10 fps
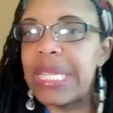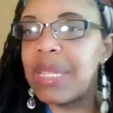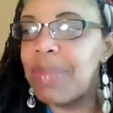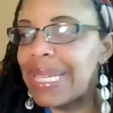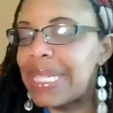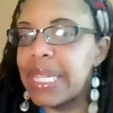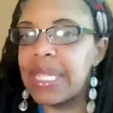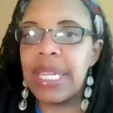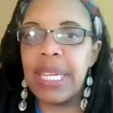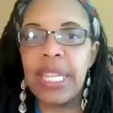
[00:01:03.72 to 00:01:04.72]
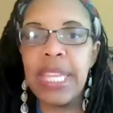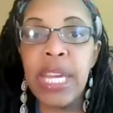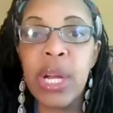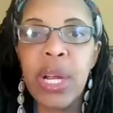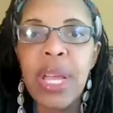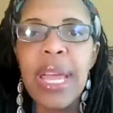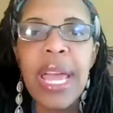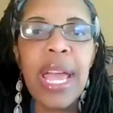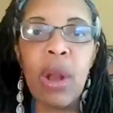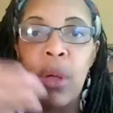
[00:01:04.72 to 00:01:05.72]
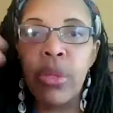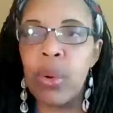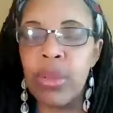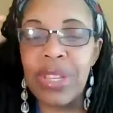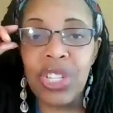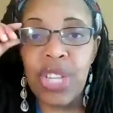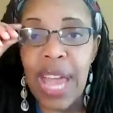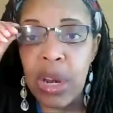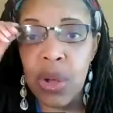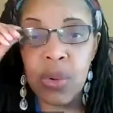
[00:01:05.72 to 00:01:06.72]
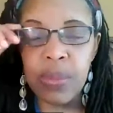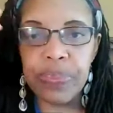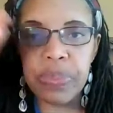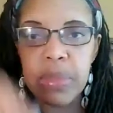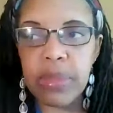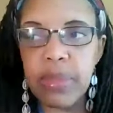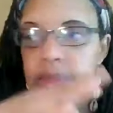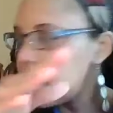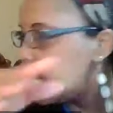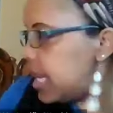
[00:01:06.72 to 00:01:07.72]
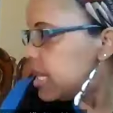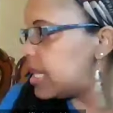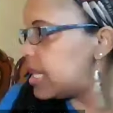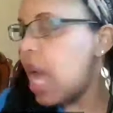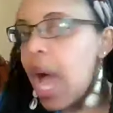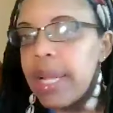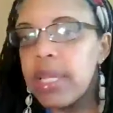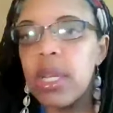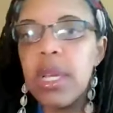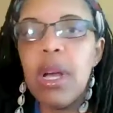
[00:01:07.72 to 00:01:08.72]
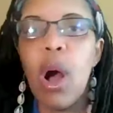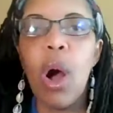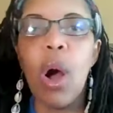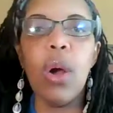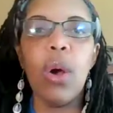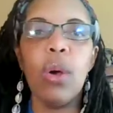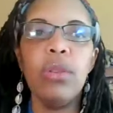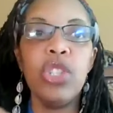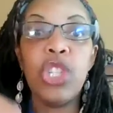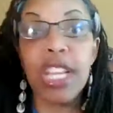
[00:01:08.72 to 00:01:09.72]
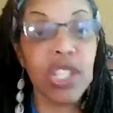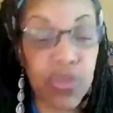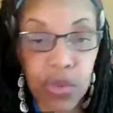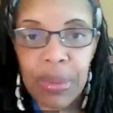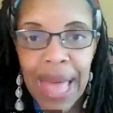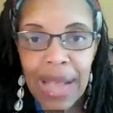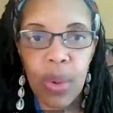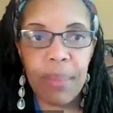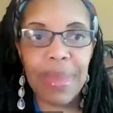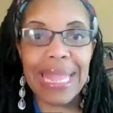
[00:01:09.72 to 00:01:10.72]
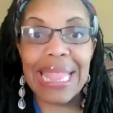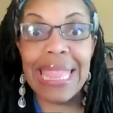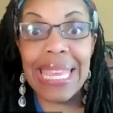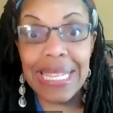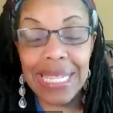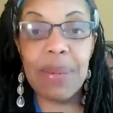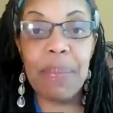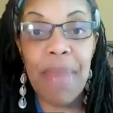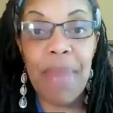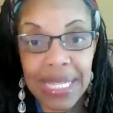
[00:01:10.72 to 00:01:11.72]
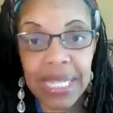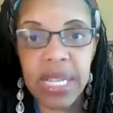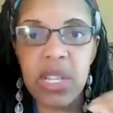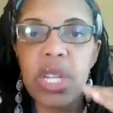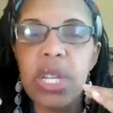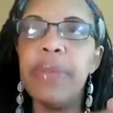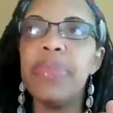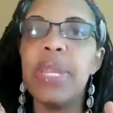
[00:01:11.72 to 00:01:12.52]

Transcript: This is my 16th year. And although this channel is not just for Black women, this message